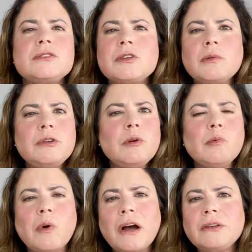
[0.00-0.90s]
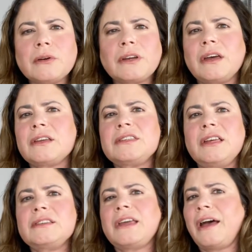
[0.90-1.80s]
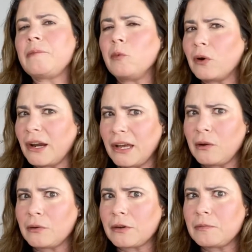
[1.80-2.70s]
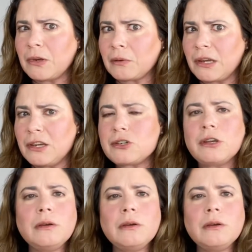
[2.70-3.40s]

Don't you want your content to have more algorithmic reach?